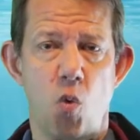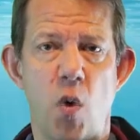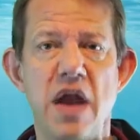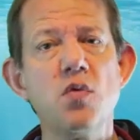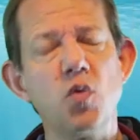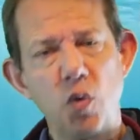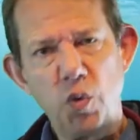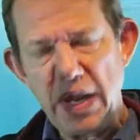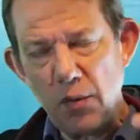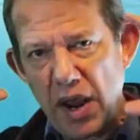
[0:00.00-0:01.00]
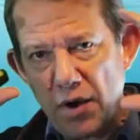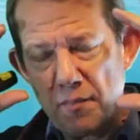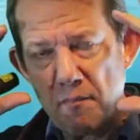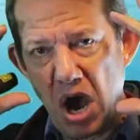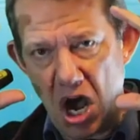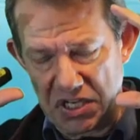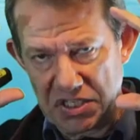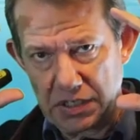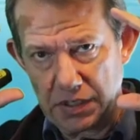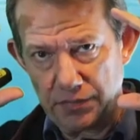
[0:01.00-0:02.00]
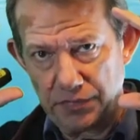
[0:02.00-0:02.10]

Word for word: When we wear a mask,